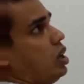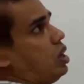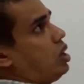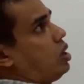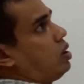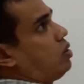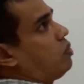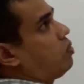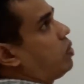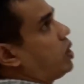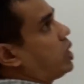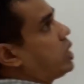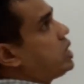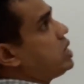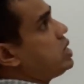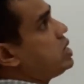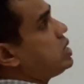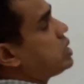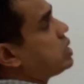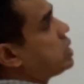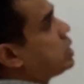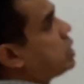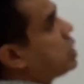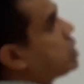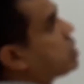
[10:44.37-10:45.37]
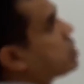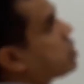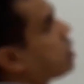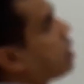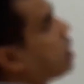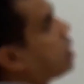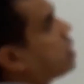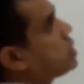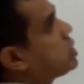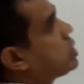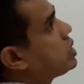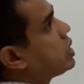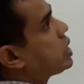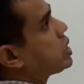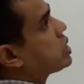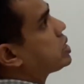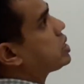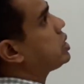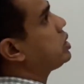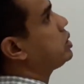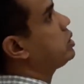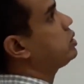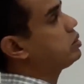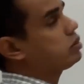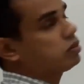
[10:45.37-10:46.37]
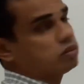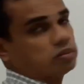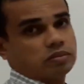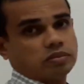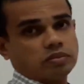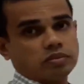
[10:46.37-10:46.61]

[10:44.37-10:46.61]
What is a transaction?